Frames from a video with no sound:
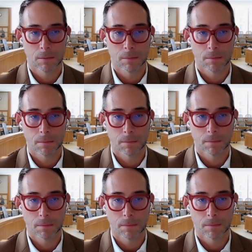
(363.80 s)

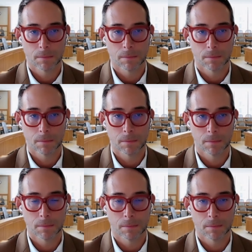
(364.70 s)

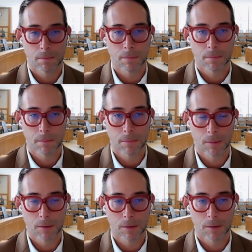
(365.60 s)

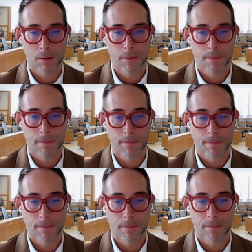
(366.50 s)

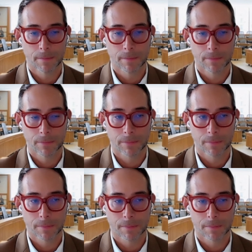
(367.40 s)

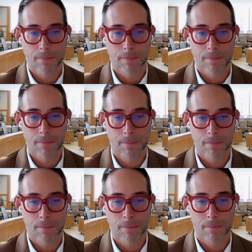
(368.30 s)

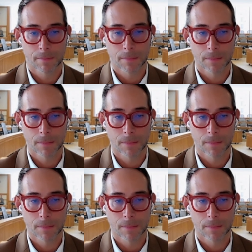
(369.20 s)
The person shown says nothing.